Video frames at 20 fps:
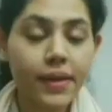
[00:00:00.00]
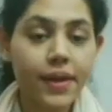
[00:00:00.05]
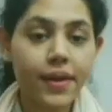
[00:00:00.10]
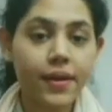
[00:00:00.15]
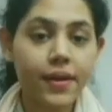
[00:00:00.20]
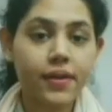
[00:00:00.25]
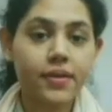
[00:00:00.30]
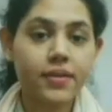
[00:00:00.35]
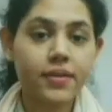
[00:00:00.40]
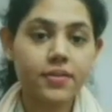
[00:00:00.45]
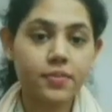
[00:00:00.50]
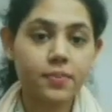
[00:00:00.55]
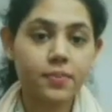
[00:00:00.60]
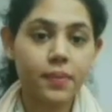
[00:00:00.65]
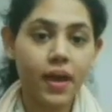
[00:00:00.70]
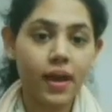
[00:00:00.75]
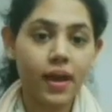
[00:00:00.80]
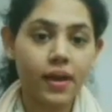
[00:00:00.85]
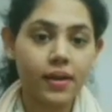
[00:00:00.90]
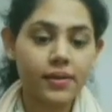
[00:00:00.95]
my hair
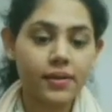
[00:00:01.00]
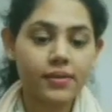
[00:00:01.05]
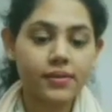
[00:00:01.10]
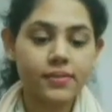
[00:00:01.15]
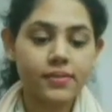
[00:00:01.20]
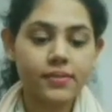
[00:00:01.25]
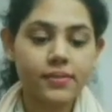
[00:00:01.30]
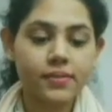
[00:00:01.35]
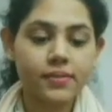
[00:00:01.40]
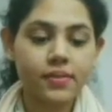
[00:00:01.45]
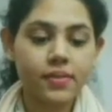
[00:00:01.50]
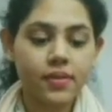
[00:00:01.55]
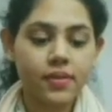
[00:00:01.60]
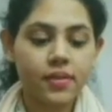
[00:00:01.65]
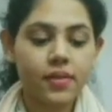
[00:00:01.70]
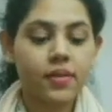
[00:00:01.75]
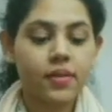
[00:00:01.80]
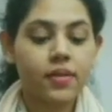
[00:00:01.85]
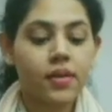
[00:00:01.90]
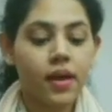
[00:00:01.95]
is black.
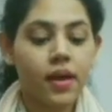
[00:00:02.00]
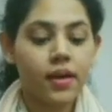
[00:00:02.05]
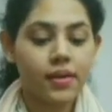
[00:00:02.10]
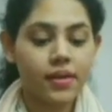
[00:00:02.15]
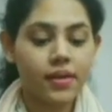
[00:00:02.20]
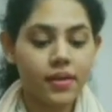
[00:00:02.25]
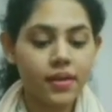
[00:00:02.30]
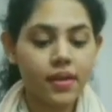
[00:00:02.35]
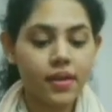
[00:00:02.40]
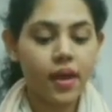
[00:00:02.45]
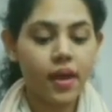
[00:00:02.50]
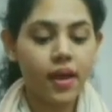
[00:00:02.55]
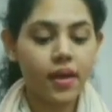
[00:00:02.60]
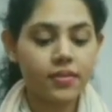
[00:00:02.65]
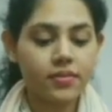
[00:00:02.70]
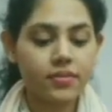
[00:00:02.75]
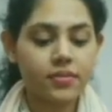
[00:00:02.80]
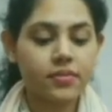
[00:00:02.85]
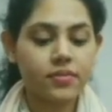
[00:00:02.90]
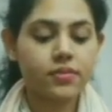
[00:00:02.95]
He
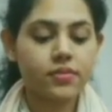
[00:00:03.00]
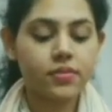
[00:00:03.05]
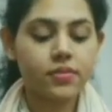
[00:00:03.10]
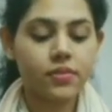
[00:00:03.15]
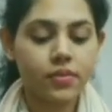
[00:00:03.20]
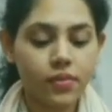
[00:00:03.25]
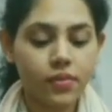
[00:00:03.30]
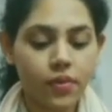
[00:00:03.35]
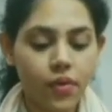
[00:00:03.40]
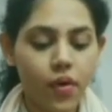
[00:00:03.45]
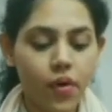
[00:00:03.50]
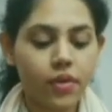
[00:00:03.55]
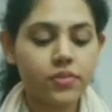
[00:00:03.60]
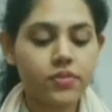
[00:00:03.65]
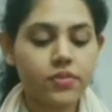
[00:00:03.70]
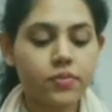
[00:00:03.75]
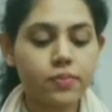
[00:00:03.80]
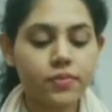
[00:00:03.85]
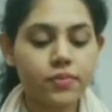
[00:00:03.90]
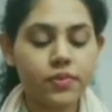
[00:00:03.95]
has
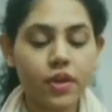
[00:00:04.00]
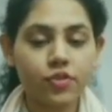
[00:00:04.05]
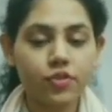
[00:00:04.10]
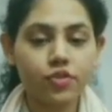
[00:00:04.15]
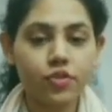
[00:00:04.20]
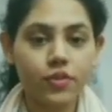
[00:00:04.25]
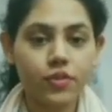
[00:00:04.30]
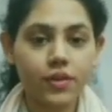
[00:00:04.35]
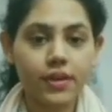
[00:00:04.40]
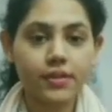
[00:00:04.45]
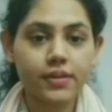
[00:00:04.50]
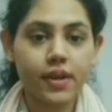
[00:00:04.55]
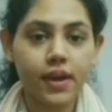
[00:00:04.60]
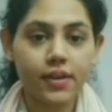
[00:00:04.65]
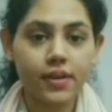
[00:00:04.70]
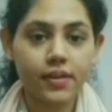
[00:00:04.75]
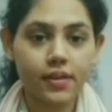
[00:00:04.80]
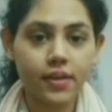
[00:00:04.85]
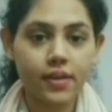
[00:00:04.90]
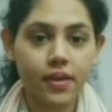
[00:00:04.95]
got such
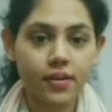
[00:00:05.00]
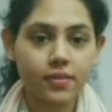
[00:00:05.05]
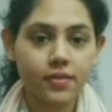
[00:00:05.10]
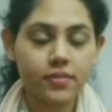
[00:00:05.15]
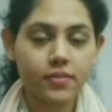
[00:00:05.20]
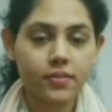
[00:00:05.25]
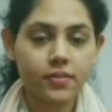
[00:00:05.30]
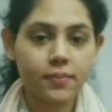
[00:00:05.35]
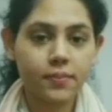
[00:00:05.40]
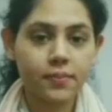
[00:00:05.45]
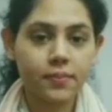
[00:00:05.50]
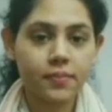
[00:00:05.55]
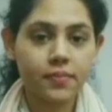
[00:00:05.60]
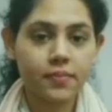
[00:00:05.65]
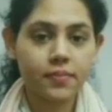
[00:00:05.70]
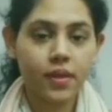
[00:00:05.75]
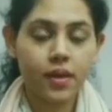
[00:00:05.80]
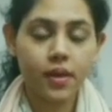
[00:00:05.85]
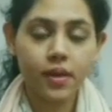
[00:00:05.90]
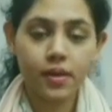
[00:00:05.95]
great ideas.
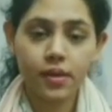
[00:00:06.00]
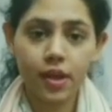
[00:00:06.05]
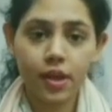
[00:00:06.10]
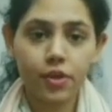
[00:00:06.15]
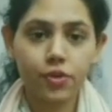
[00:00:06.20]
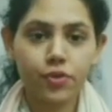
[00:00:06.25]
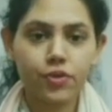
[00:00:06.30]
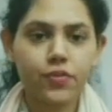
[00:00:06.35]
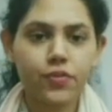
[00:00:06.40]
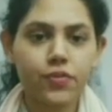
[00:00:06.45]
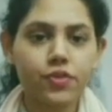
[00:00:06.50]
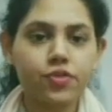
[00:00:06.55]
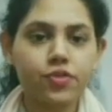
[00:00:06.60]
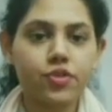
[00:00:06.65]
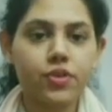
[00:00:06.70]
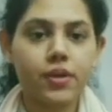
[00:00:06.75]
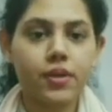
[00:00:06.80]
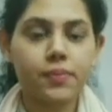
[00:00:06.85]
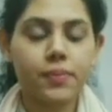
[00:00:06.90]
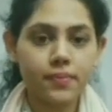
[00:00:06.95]
Can you
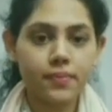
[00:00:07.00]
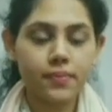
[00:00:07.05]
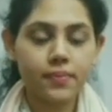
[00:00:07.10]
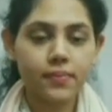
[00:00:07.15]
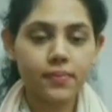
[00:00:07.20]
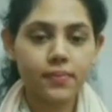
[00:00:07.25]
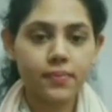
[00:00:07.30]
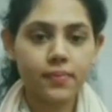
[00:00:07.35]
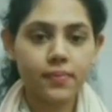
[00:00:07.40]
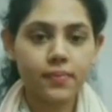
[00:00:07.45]
differentiate?